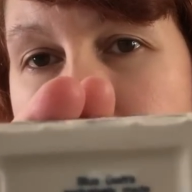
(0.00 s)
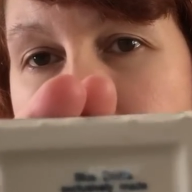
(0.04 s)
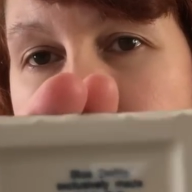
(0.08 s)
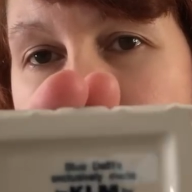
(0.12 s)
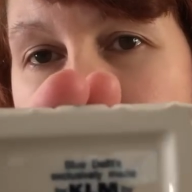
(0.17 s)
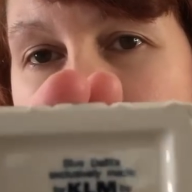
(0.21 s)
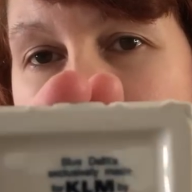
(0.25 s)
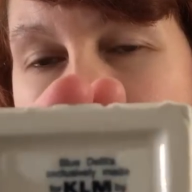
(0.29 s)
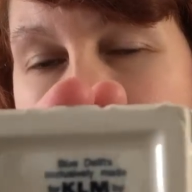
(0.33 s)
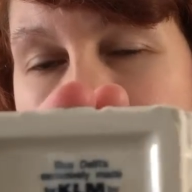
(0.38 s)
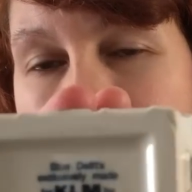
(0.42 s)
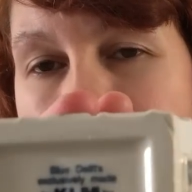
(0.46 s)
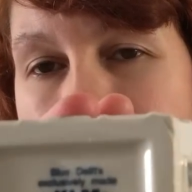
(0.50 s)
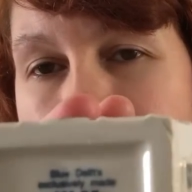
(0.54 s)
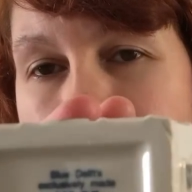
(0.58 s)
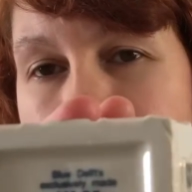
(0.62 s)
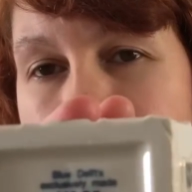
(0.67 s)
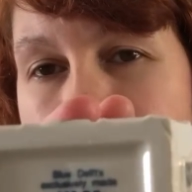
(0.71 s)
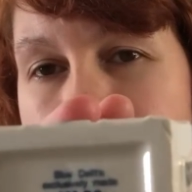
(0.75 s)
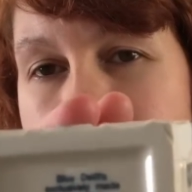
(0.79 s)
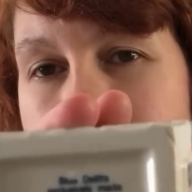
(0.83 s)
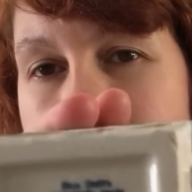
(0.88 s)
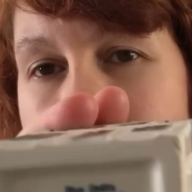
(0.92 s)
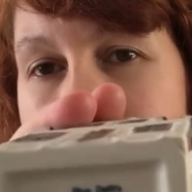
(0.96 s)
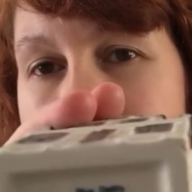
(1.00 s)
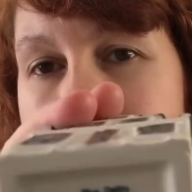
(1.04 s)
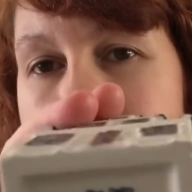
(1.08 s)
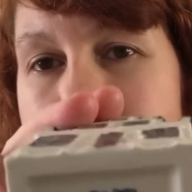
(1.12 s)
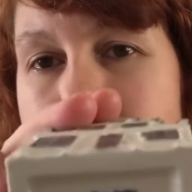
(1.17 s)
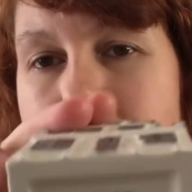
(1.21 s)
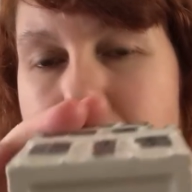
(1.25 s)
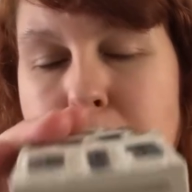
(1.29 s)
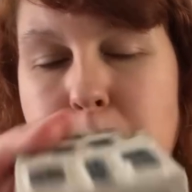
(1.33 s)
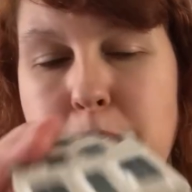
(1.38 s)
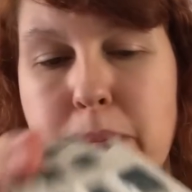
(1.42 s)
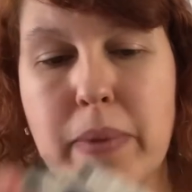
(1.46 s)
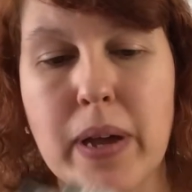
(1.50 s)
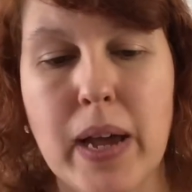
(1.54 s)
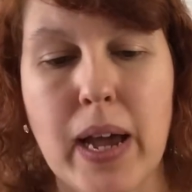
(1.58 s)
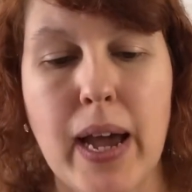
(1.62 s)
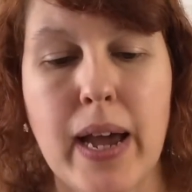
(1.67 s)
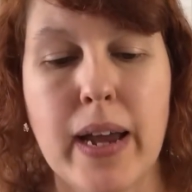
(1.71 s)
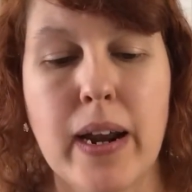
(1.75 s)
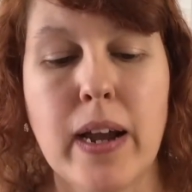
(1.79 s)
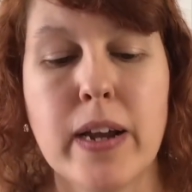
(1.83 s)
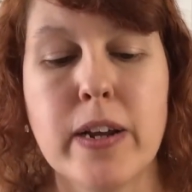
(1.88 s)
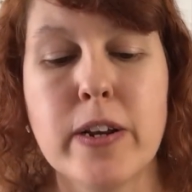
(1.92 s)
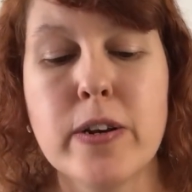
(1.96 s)
and they're made for KLM, and
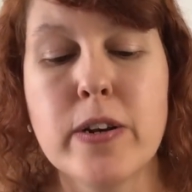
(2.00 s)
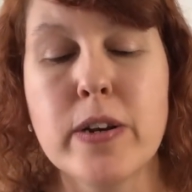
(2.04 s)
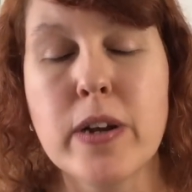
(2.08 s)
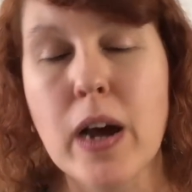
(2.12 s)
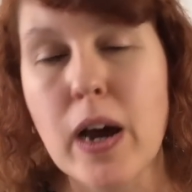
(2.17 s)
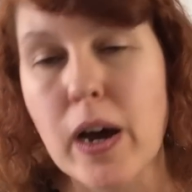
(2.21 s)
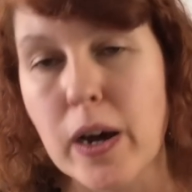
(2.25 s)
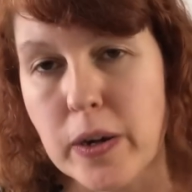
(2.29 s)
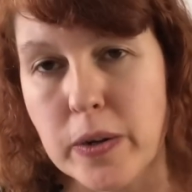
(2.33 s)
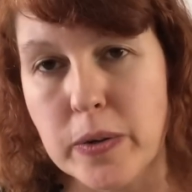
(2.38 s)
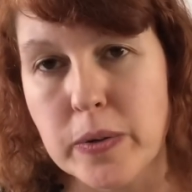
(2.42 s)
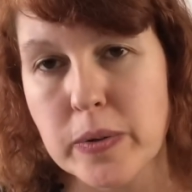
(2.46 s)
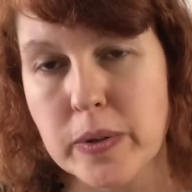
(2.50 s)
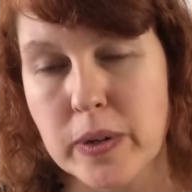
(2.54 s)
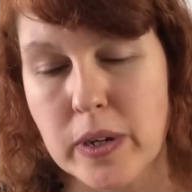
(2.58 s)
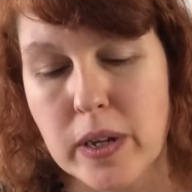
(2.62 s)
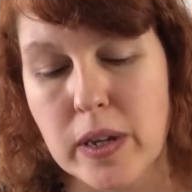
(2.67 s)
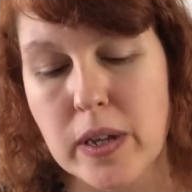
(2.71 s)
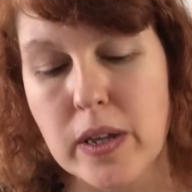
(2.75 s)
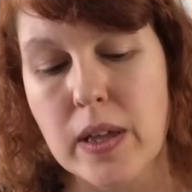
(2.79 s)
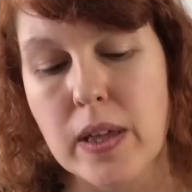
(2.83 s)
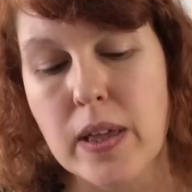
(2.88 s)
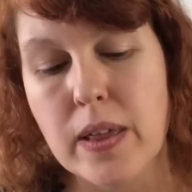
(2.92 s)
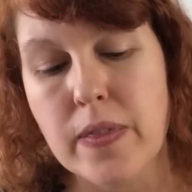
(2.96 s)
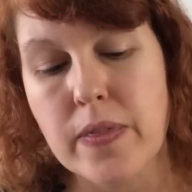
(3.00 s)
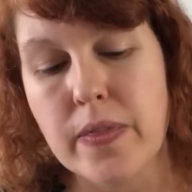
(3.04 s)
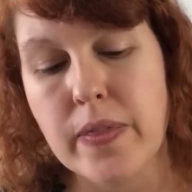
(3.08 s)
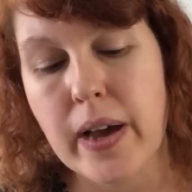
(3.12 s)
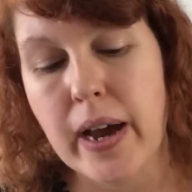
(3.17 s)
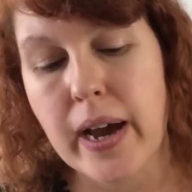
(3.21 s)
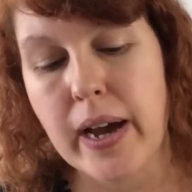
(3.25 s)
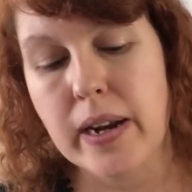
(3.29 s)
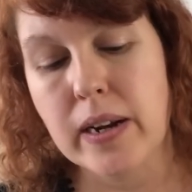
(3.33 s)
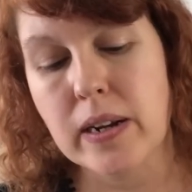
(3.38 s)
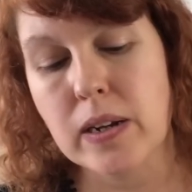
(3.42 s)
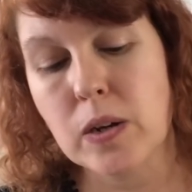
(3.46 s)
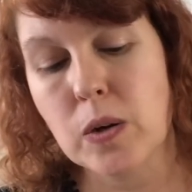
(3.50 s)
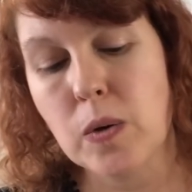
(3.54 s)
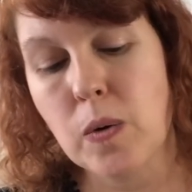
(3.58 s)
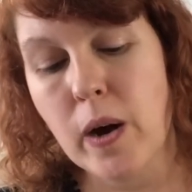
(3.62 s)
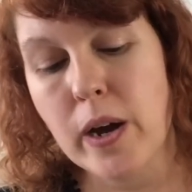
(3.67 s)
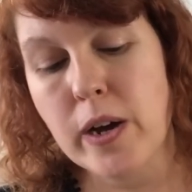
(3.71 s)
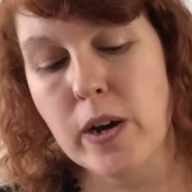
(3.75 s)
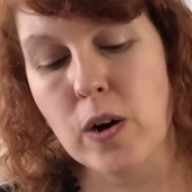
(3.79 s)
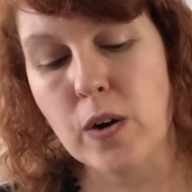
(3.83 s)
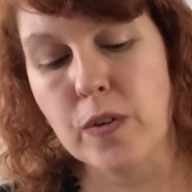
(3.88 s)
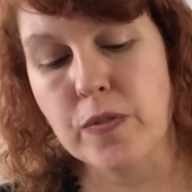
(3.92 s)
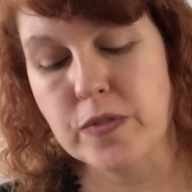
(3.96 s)
I know that quite
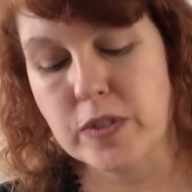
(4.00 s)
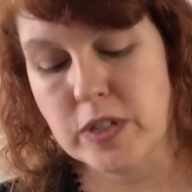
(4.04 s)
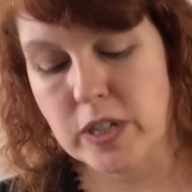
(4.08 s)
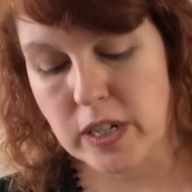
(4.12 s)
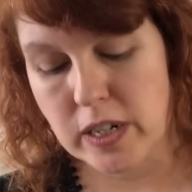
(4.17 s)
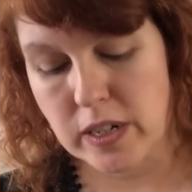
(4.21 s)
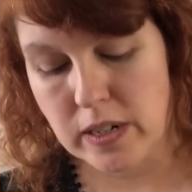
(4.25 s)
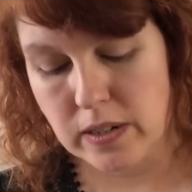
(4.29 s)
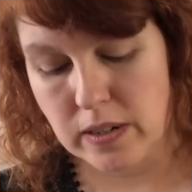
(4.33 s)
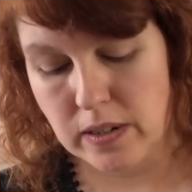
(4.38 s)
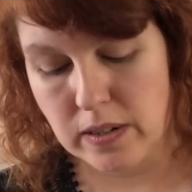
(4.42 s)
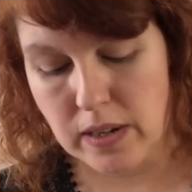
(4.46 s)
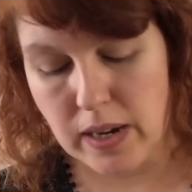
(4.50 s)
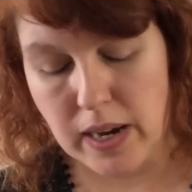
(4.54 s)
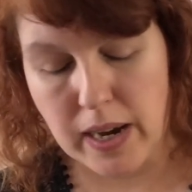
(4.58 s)
often